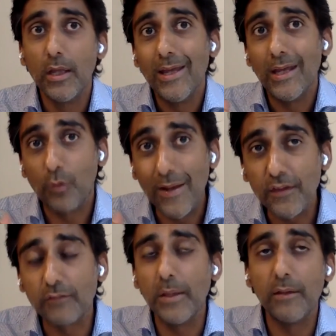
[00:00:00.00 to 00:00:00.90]
create this
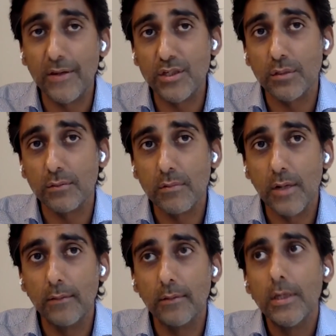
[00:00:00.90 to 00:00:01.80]
big vision, right?
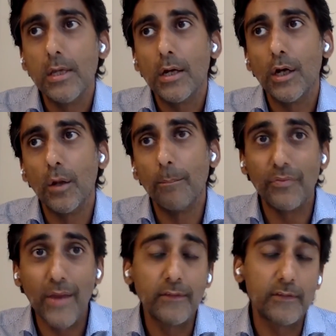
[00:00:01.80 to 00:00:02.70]
But then
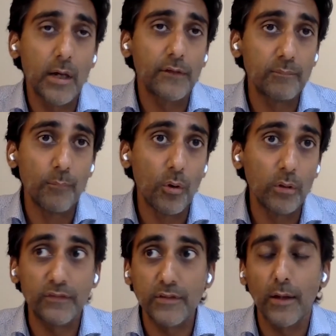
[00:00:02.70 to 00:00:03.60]
start
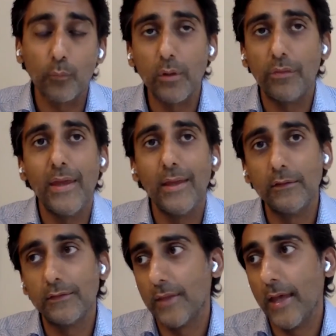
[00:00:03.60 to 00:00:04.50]
small, start with
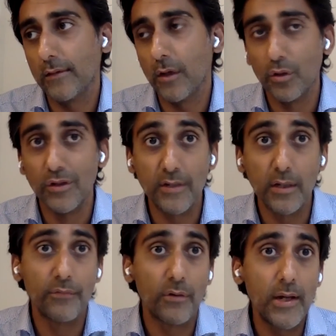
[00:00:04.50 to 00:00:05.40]
things that are going to
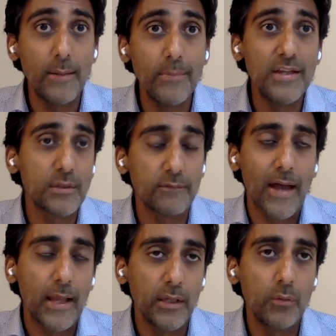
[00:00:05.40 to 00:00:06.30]
deliver immediate
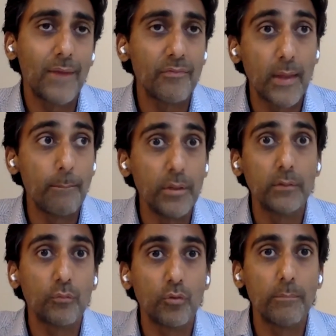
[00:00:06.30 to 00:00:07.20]
value and then build a
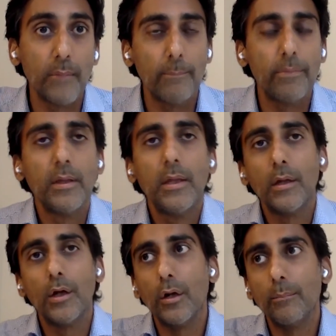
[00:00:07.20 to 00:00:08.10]
roadmap
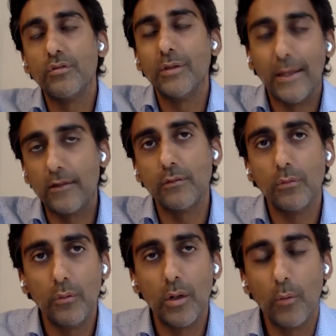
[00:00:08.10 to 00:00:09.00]
to get to
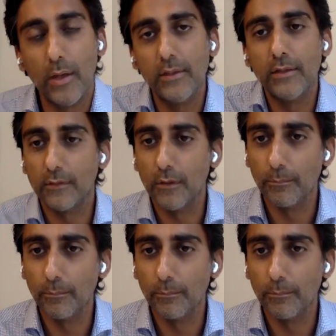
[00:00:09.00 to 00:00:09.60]
where you need to go.